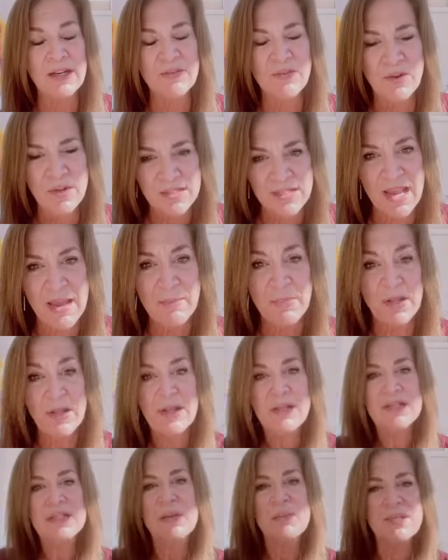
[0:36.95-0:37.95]
For example,
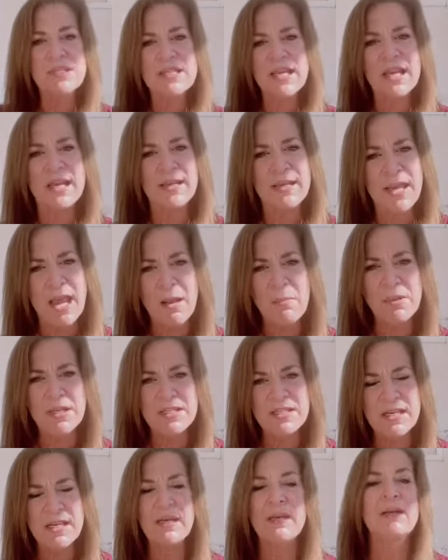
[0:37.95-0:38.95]
someone's like, Yeah, I'm
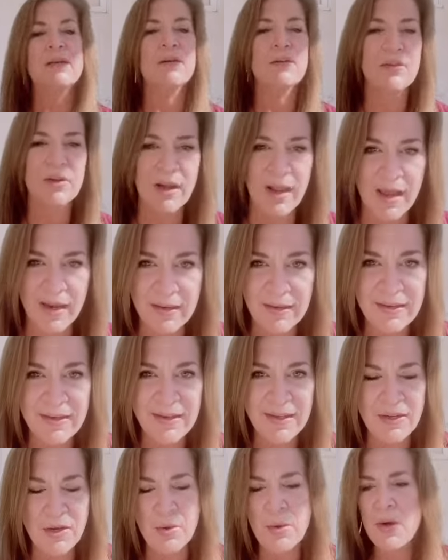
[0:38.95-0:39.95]
listening. No, they're not.
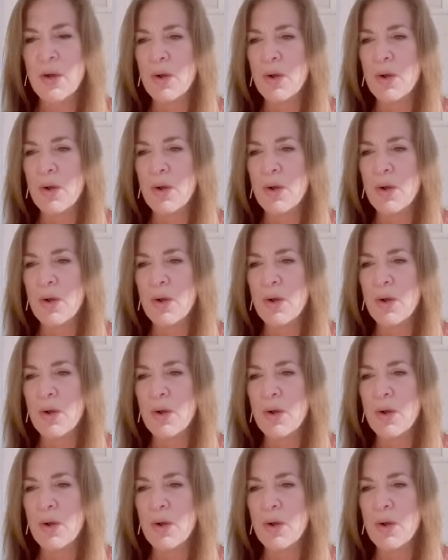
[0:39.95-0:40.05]
You know,